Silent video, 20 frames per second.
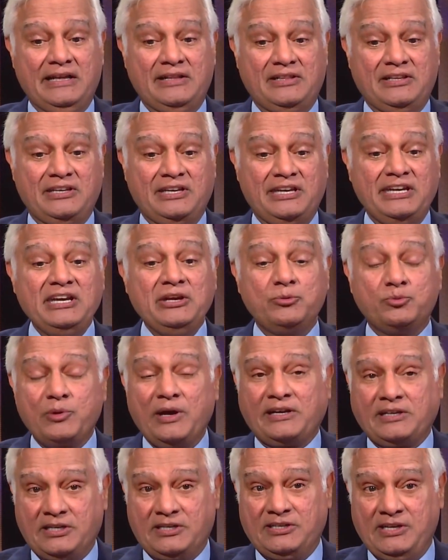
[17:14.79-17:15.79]
He
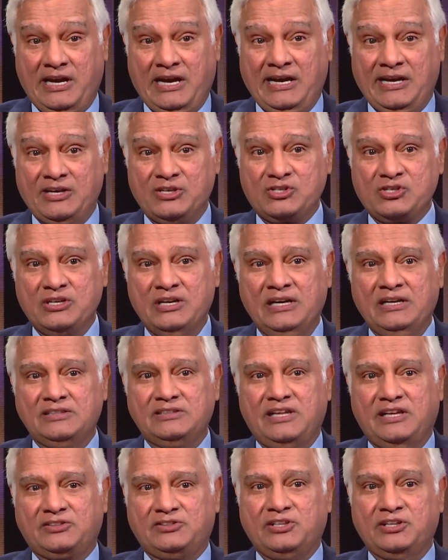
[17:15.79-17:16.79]
recognized
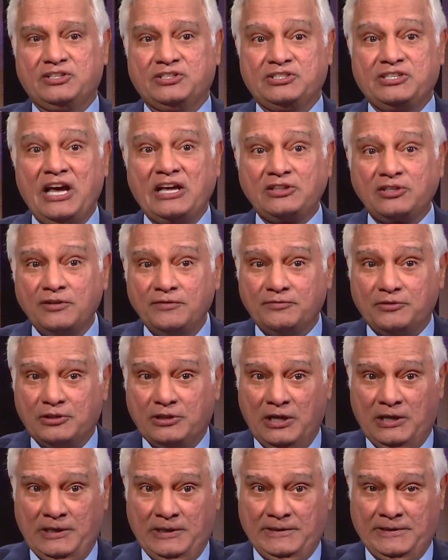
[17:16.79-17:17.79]
that the death of
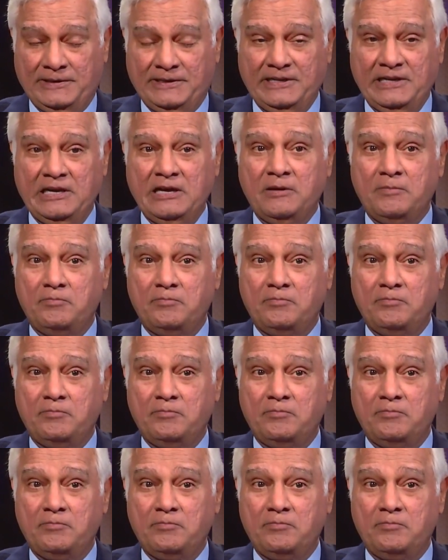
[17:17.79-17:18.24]
God